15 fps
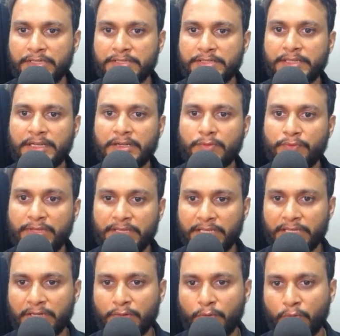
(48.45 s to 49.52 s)
is that we
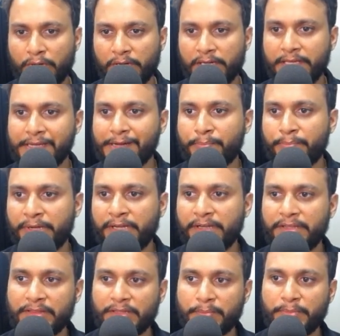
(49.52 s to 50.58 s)
can only append
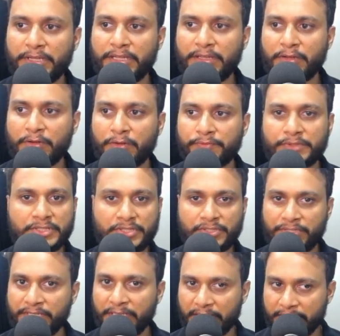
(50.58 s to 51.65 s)
in the beginning of the
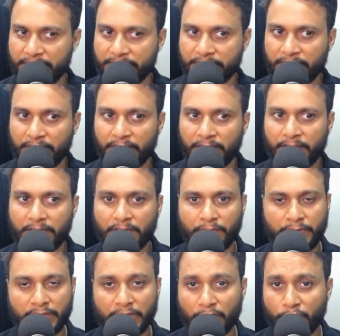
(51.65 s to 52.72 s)
string S.
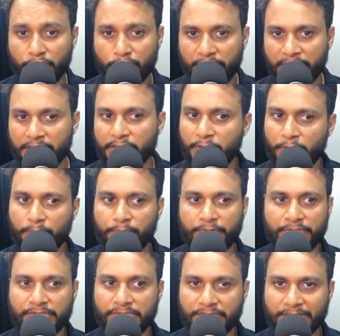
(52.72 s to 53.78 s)
We cannot do any other
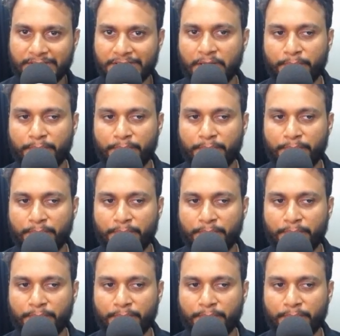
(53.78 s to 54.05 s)
operation, just